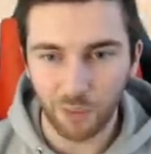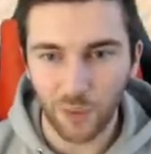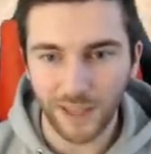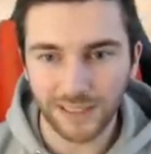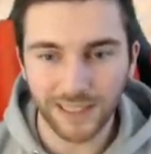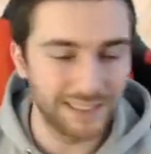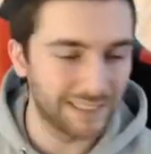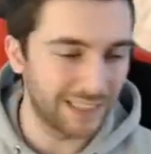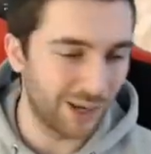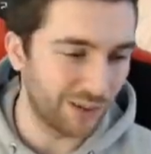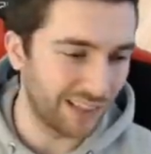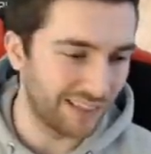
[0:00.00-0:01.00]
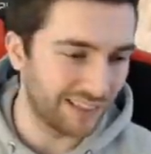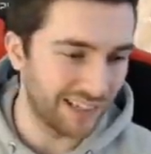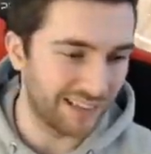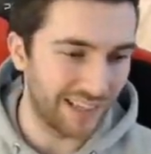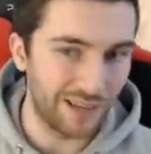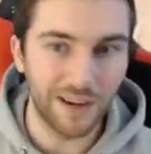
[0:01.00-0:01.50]
Wes Unseld into the
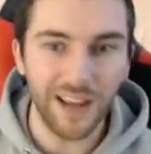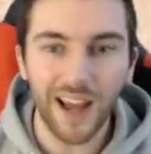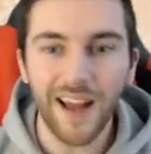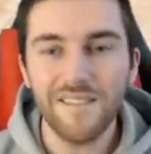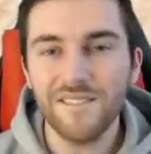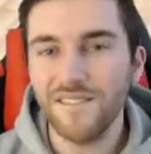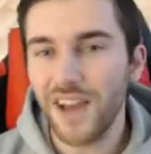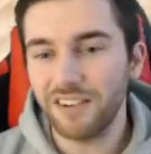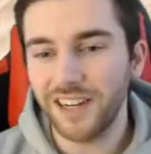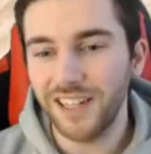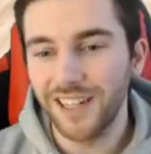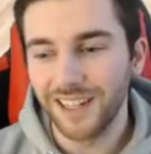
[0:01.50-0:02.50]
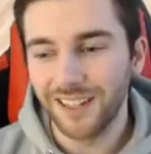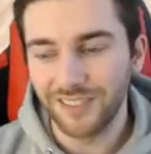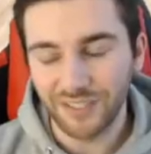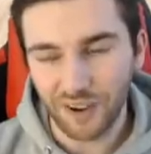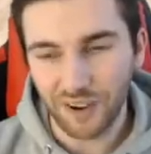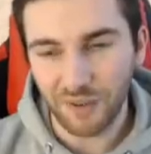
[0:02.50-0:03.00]
team. And I'm very, very